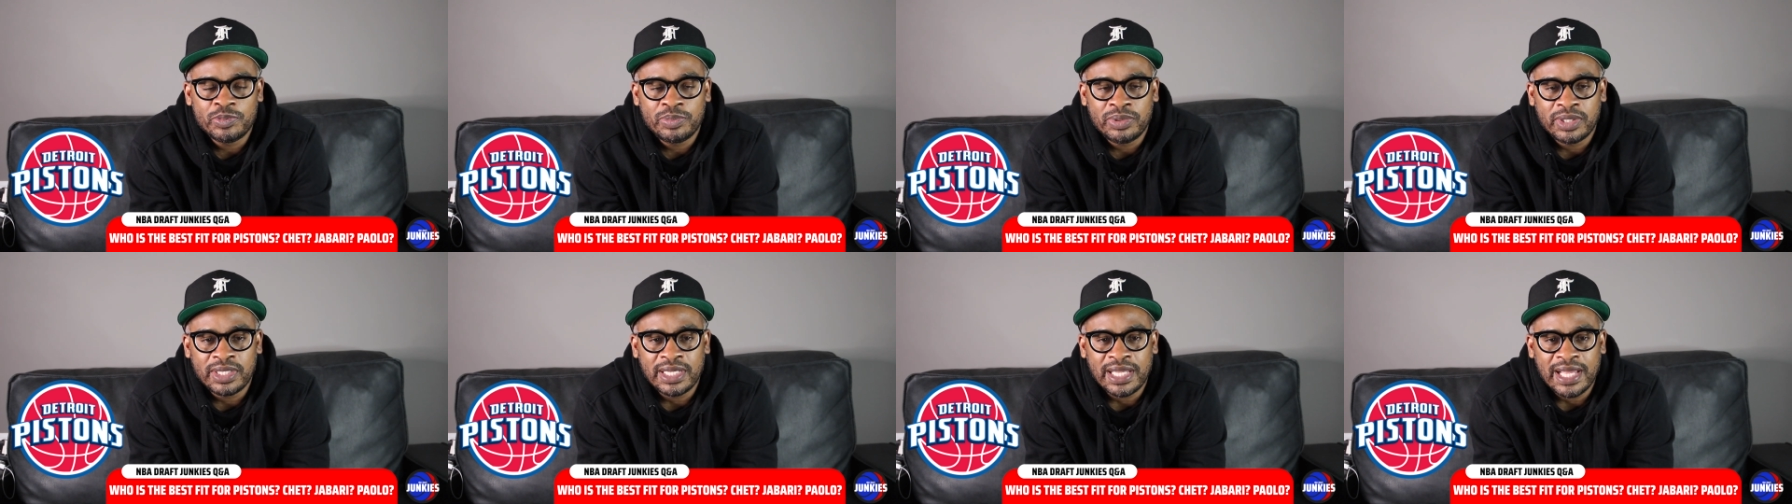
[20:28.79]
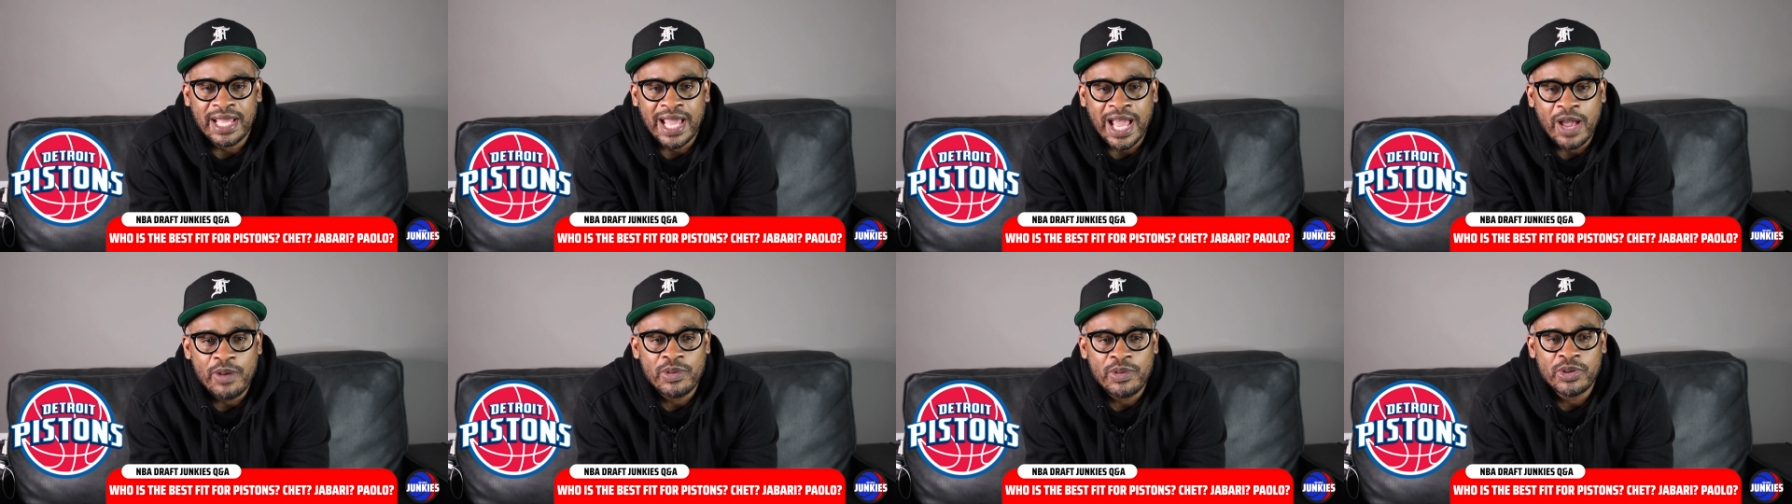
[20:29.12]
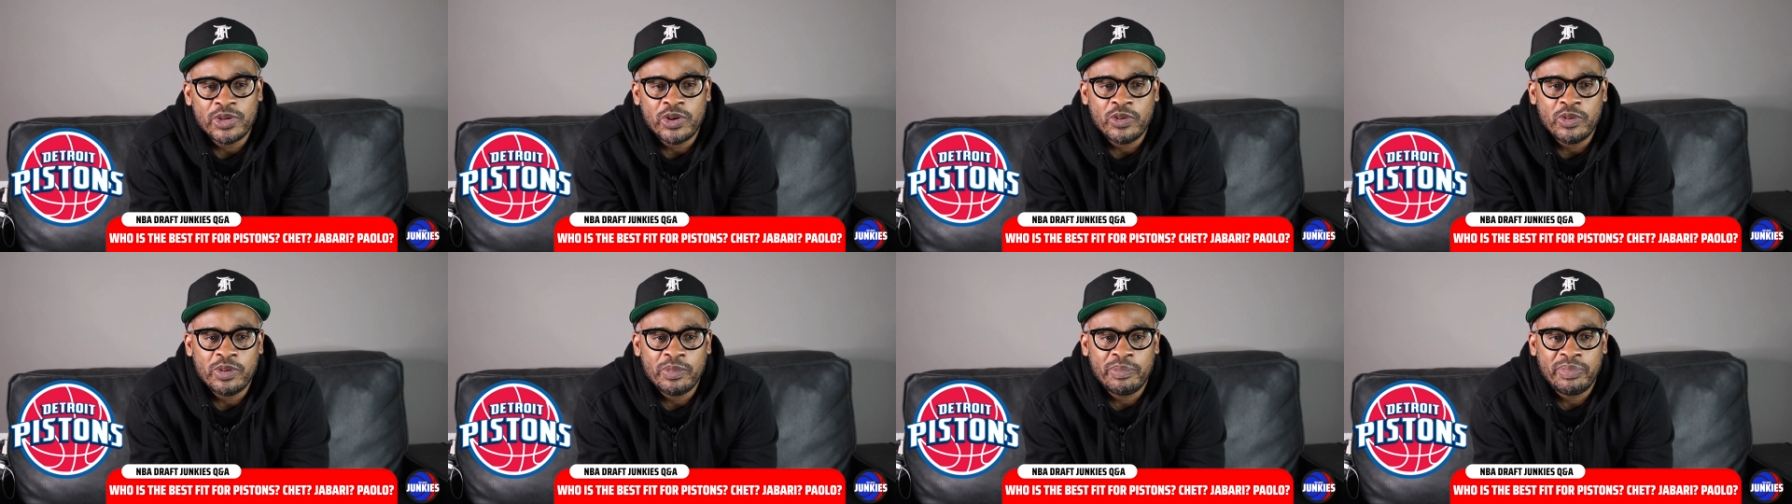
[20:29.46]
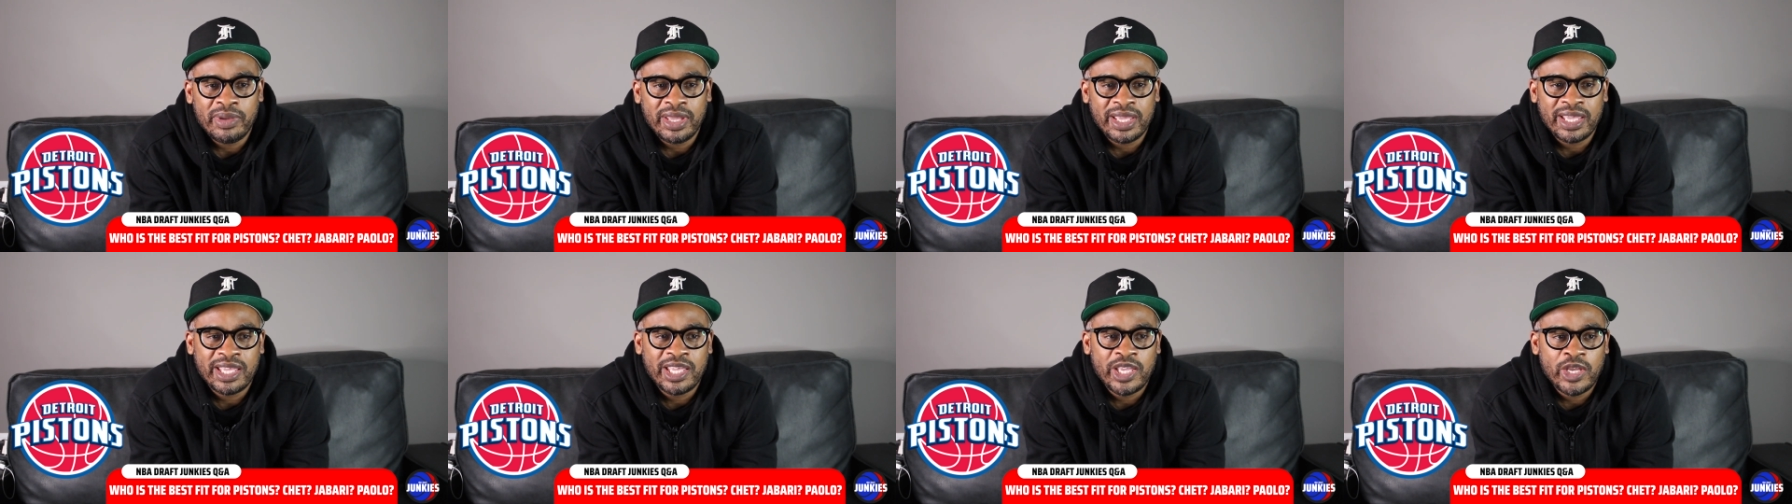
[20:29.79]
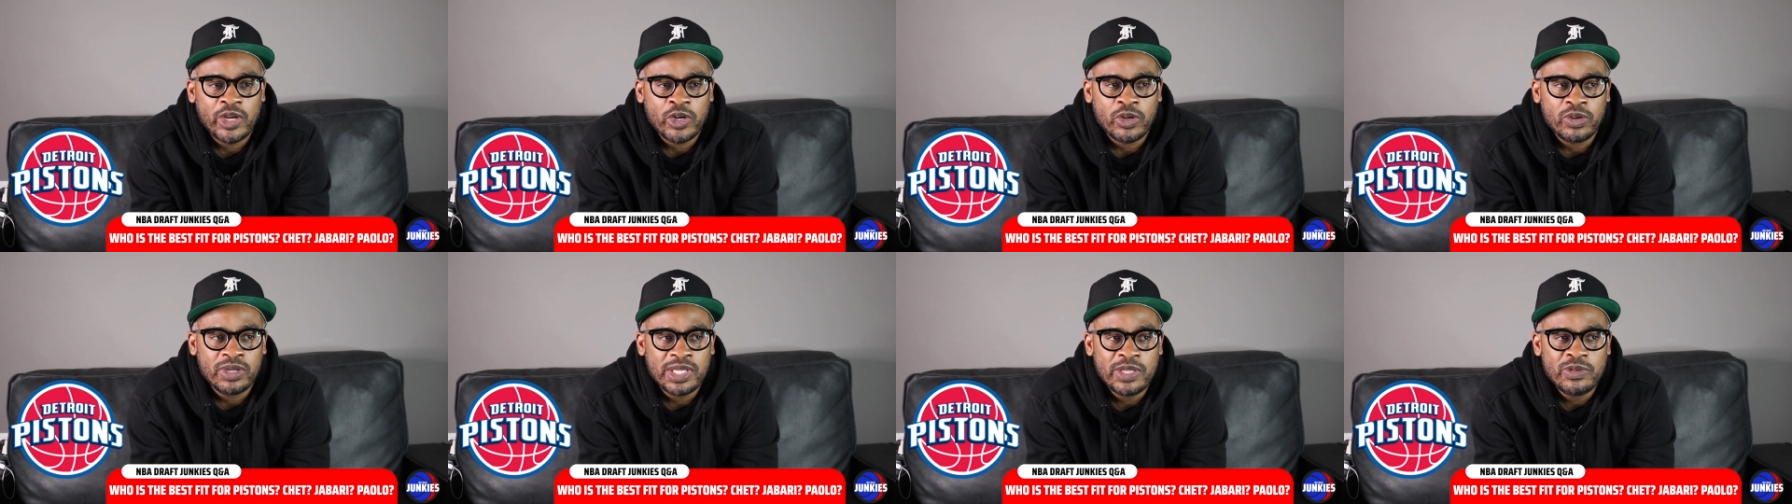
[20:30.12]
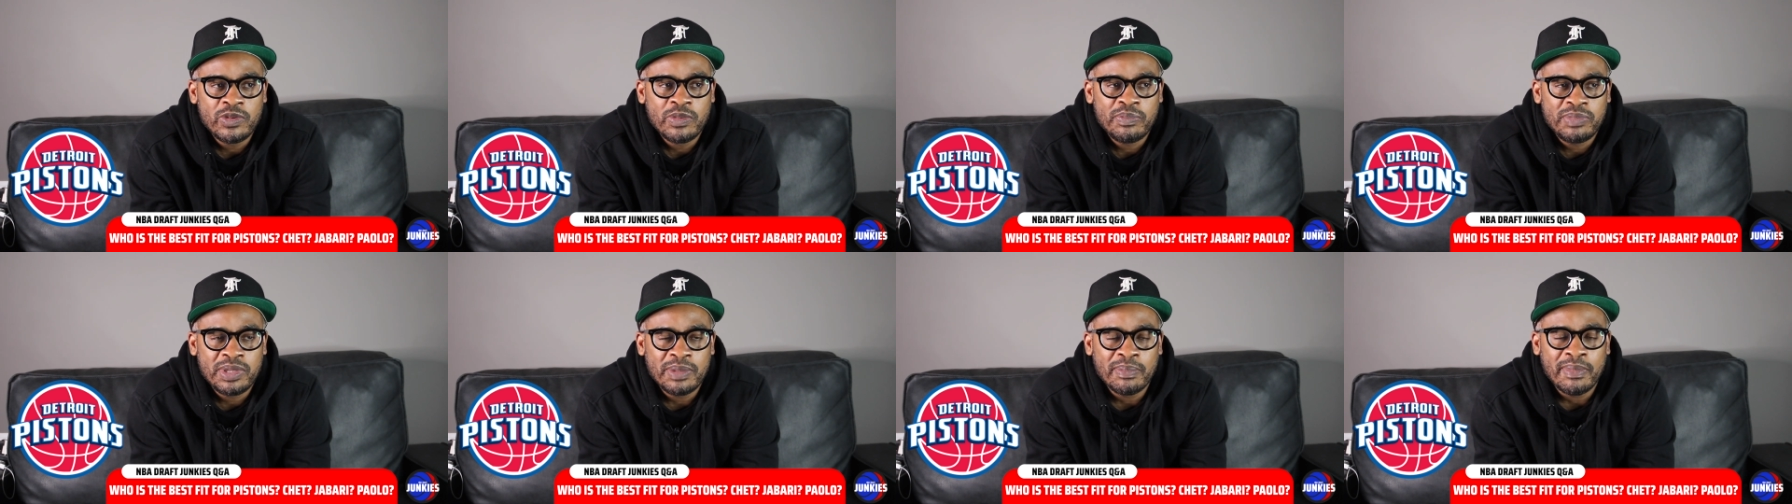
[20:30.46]
But I would go with Banchero. He
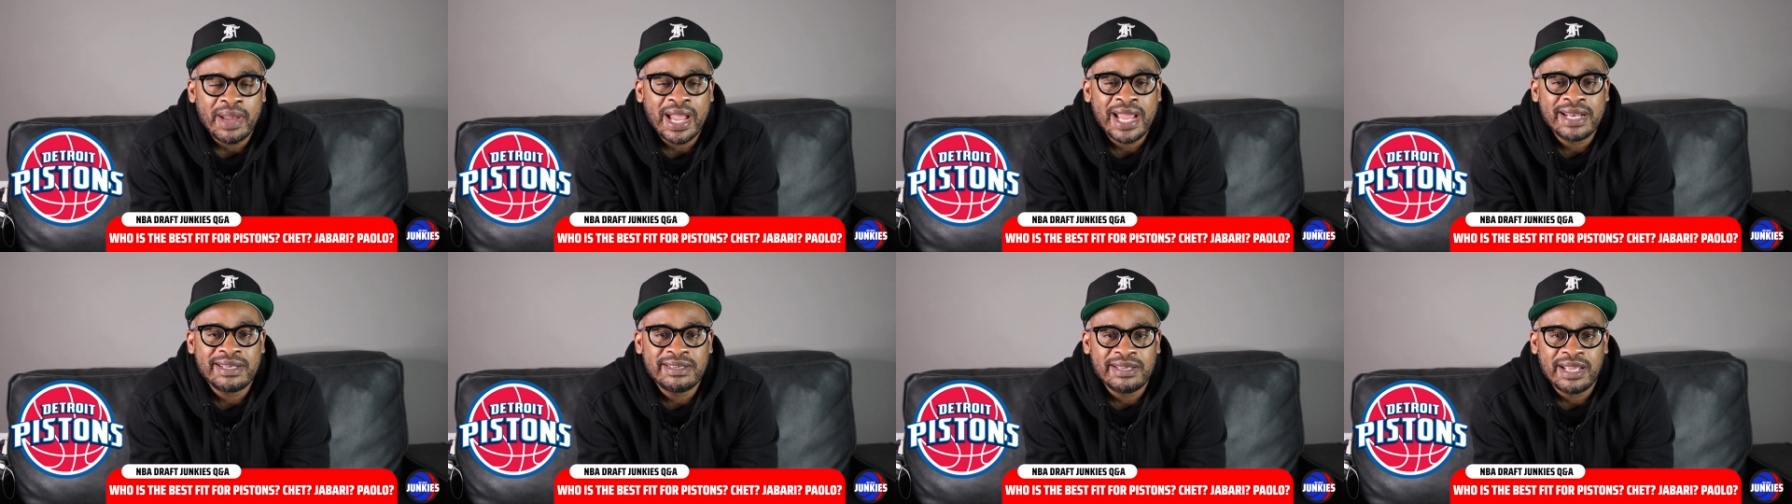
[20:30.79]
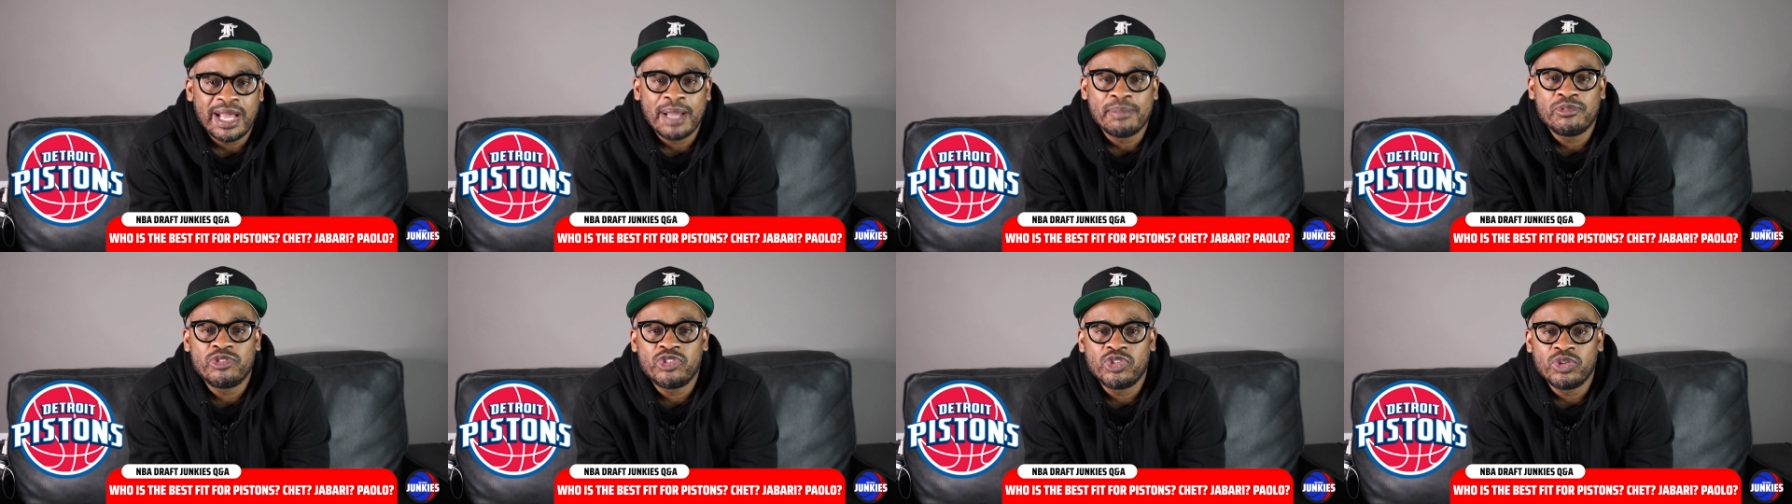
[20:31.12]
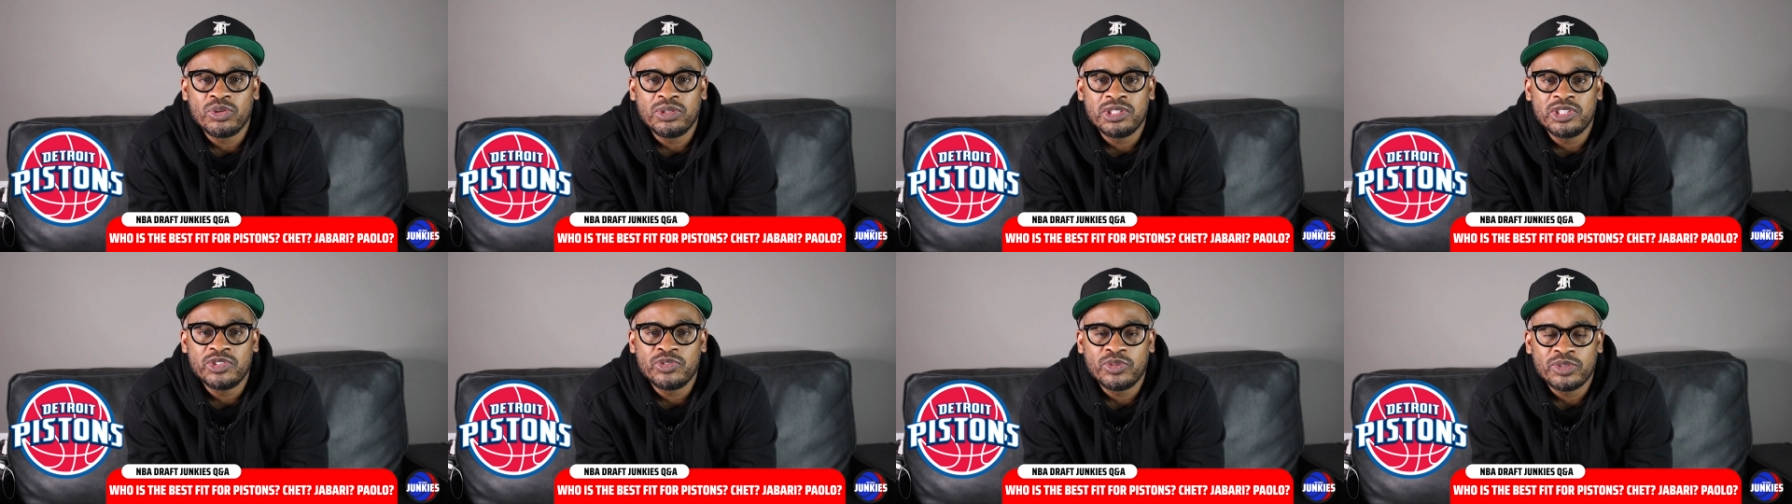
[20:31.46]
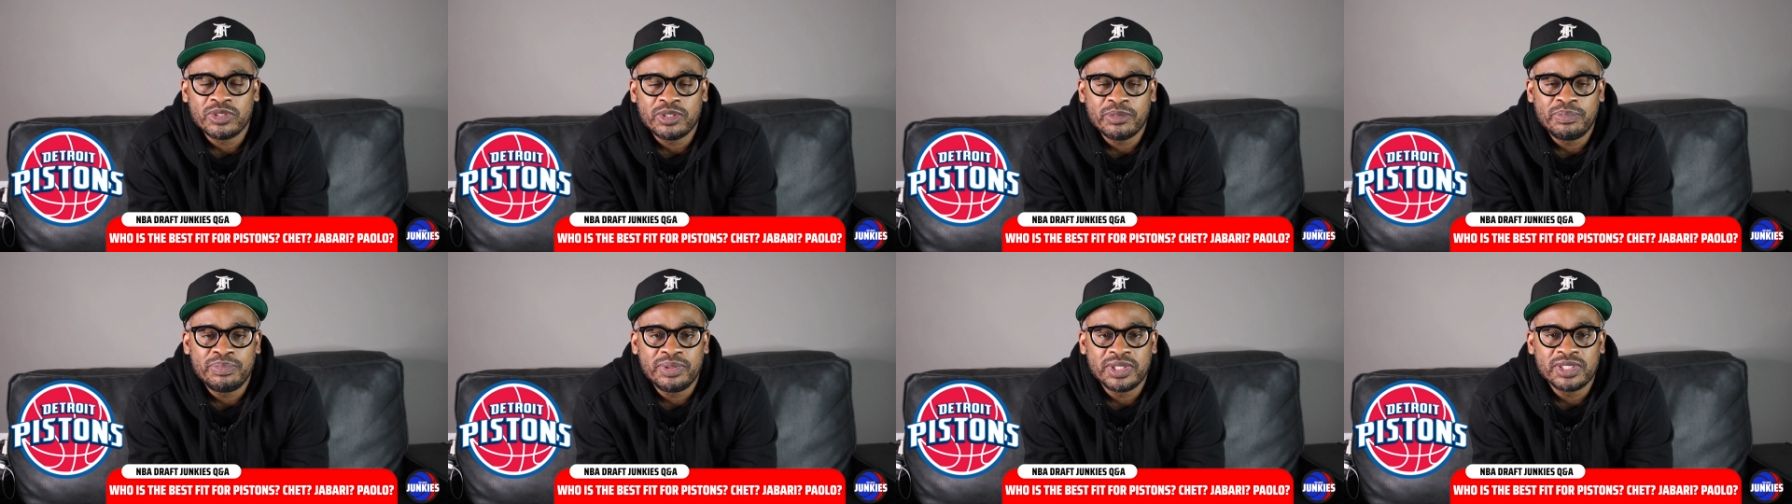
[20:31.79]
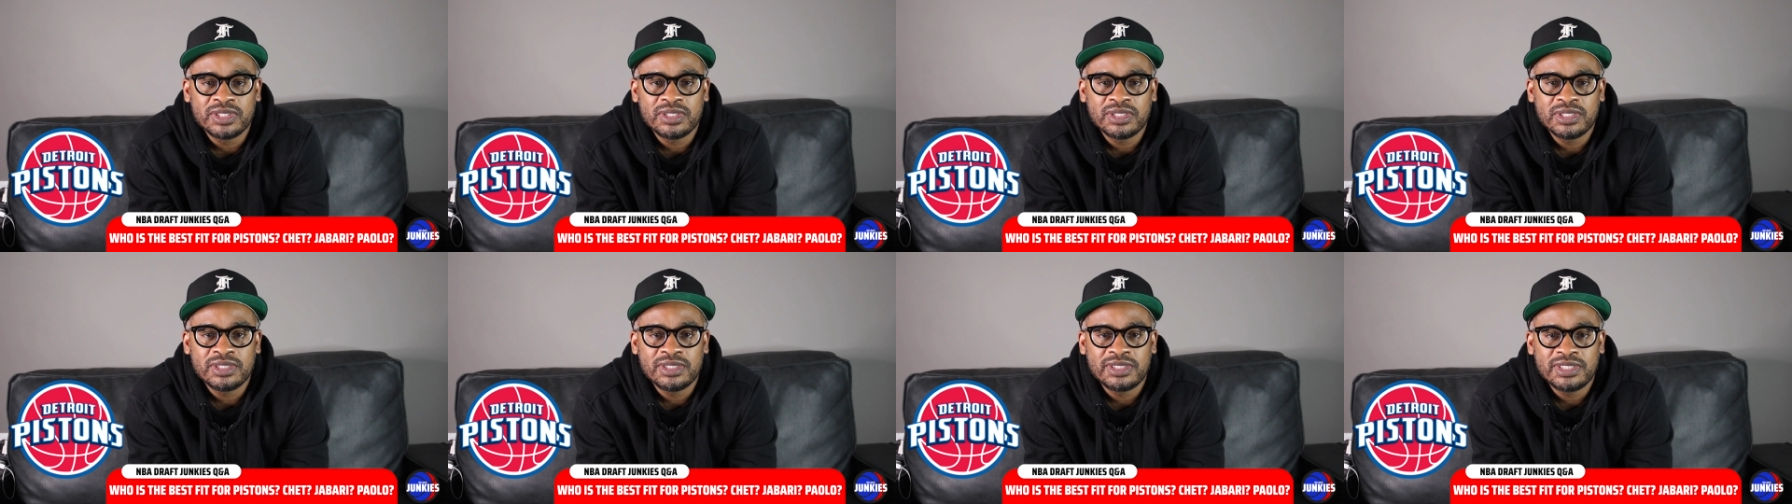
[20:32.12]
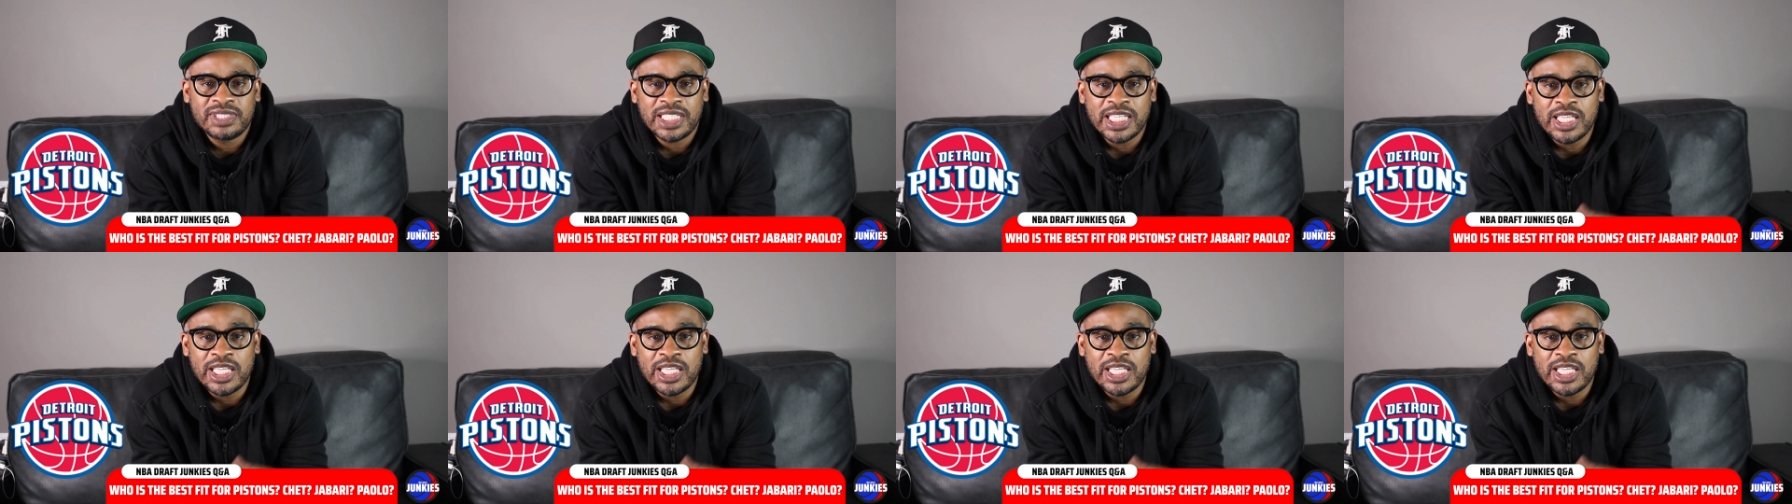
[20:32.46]
would be my top choice for the Pistons